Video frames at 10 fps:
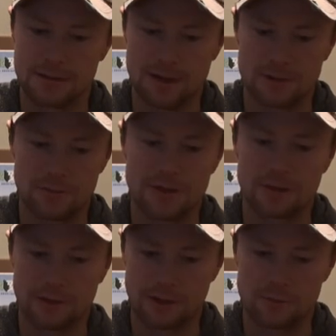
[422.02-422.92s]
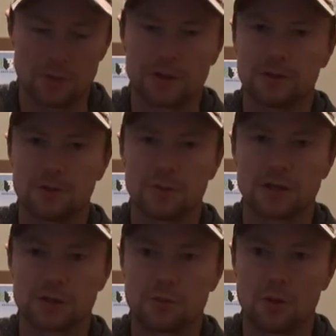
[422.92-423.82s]
I don't think they could really do
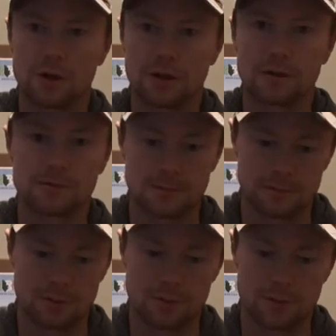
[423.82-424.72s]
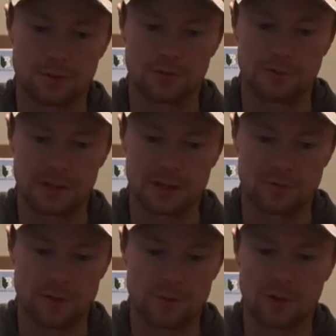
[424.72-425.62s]
much more to improve these
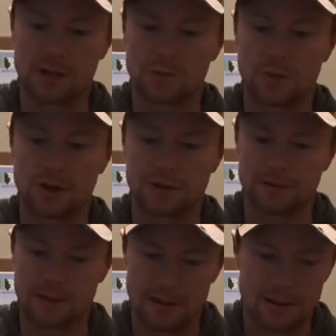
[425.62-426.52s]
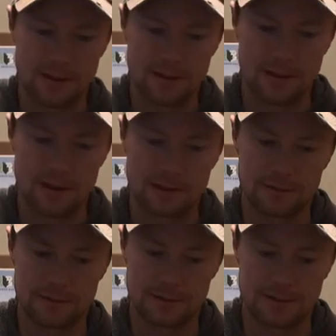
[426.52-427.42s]
for the price point,
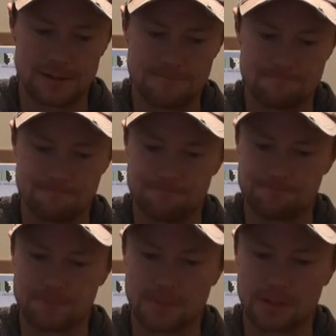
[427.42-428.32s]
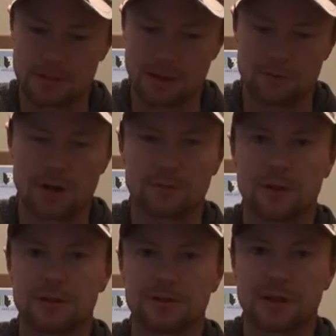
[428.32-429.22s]
and um, I'd
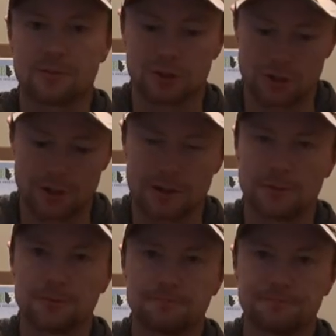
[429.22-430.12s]
recommend these to anyone starting out.